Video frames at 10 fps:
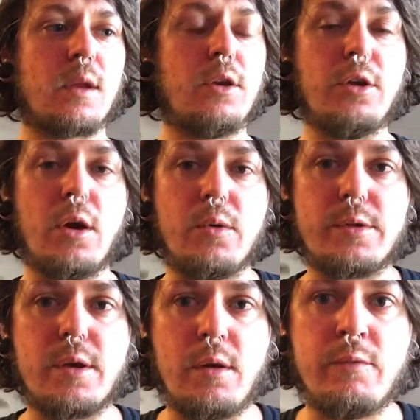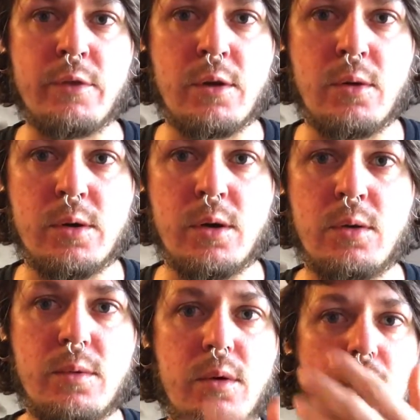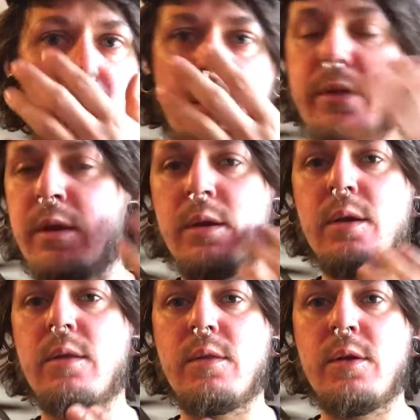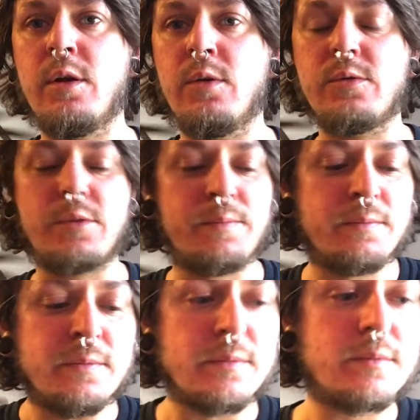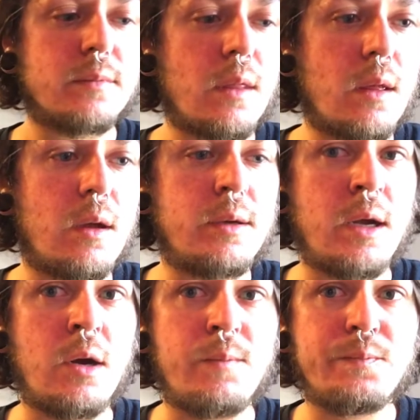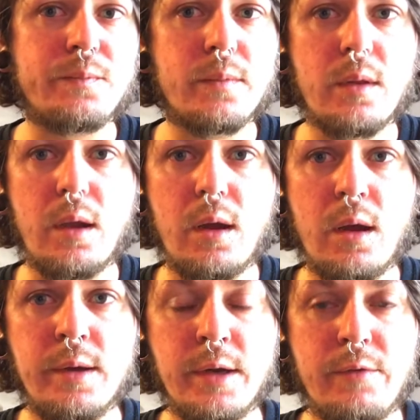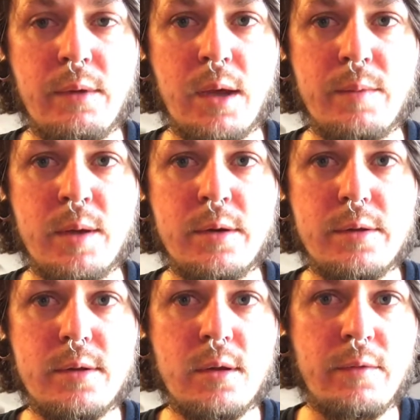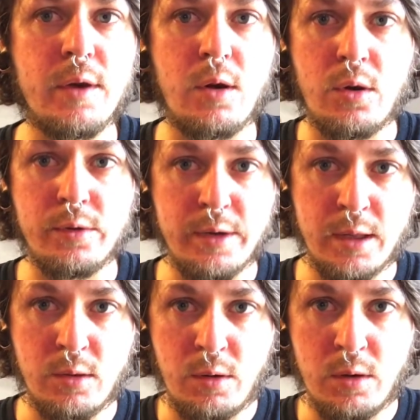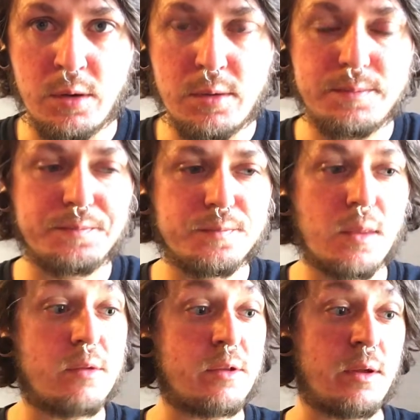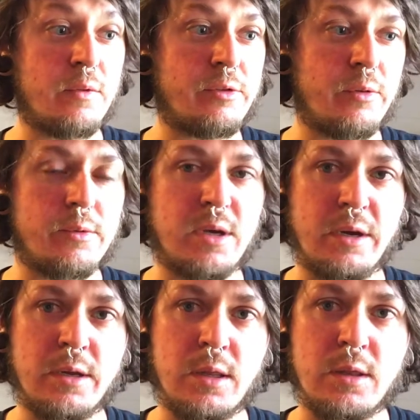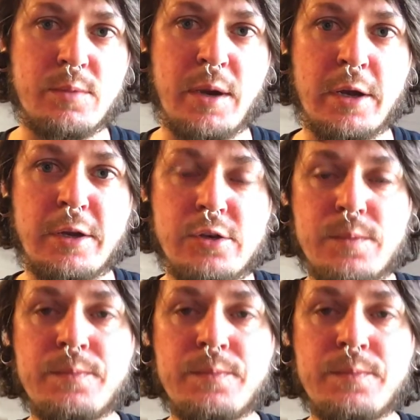notes of the cocoa within the nose. Now, I definitely have been snuffing all day long since I was so excited to get this package.